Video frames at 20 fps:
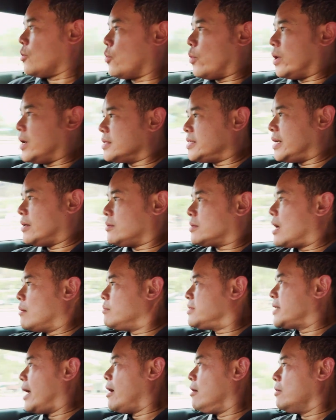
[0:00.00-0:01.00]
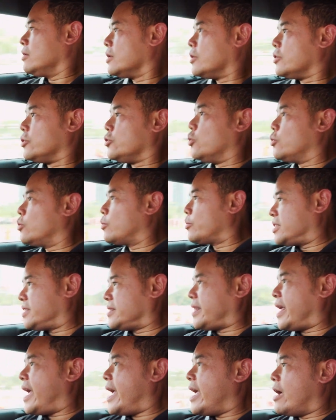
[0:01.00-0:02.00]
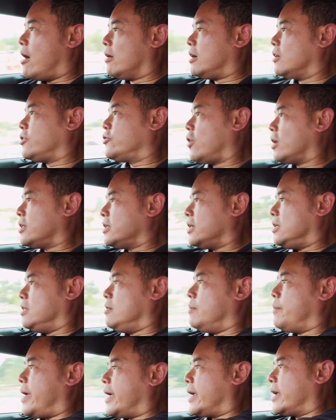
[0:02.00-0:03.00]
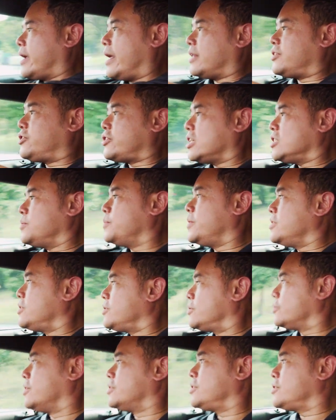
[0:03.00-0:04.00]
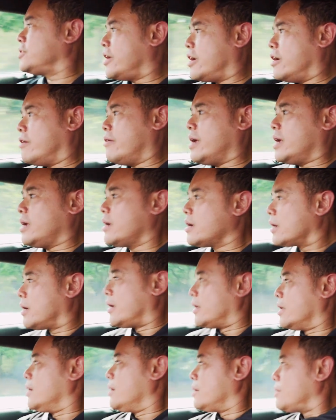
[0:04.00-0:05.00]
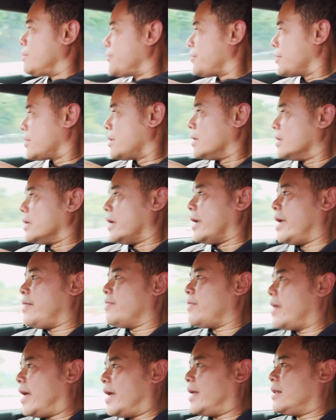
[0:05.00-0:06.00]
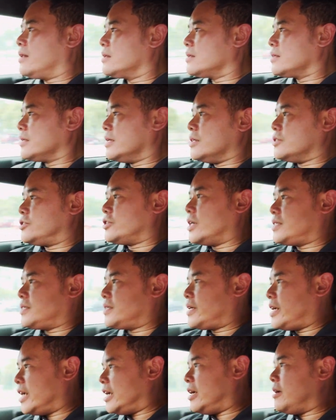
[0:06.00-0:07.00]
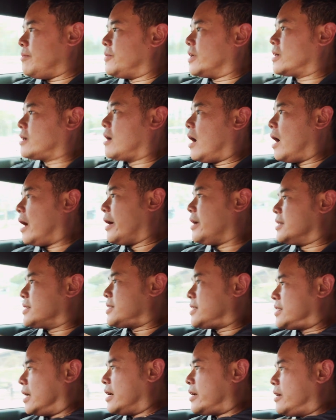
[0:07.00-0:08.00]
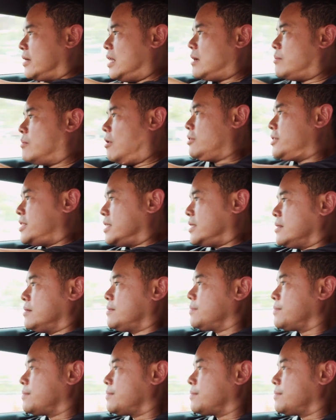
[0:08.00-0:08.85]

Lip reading: when the tail comes out, you stay on the throttle, make adjustments to the steering, and then just keep the car in a circular motion.